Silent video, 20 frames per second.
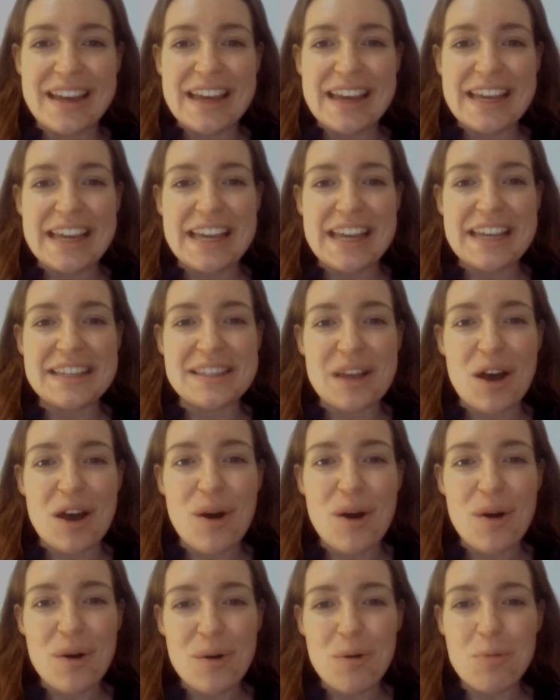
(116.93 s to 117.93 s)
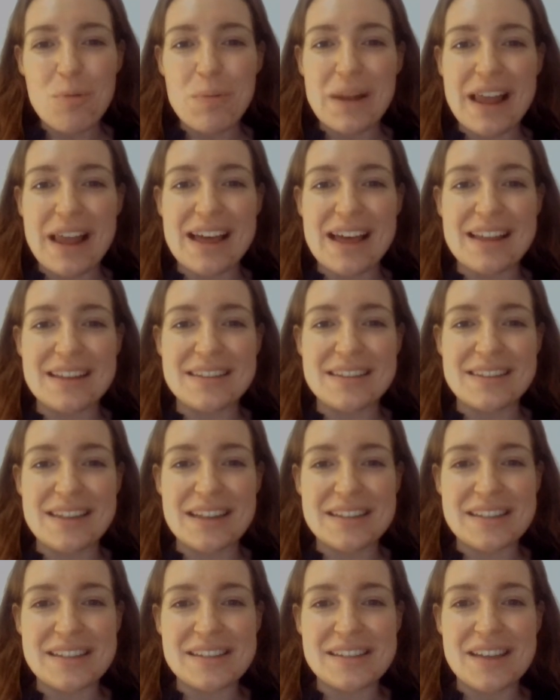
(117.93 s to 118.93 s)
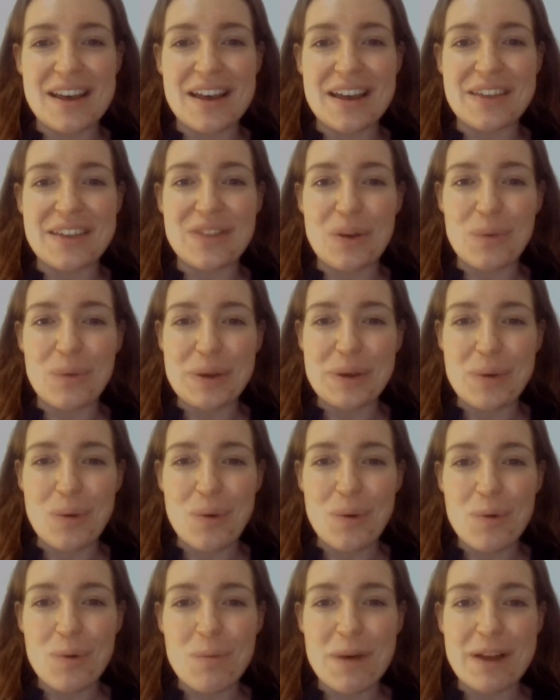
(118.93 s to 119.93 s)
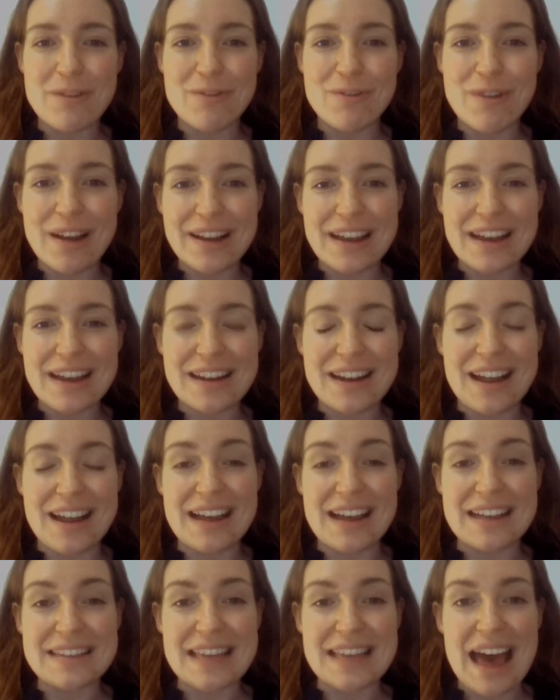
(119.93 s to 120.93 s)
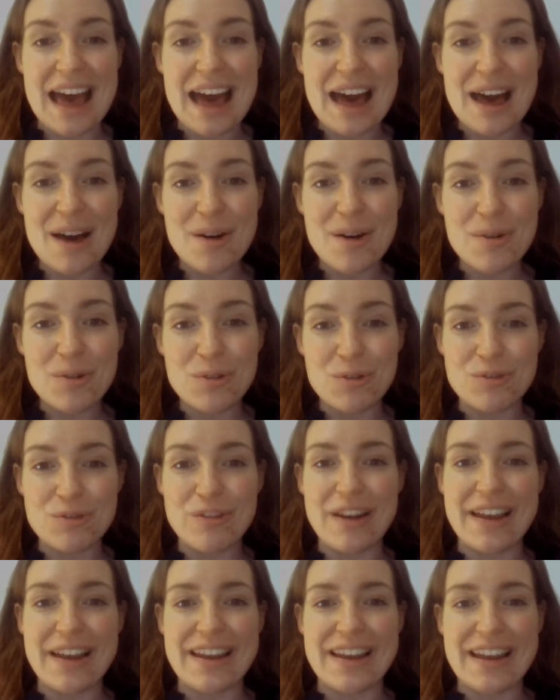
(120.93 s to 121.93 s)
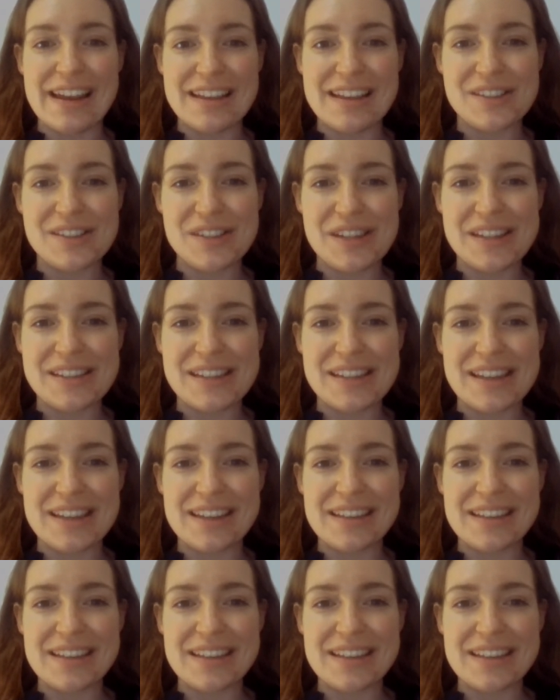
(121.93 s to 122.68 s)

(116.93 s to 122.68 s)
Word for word: His whole plans are designed that we all might recognize how great is Jesus.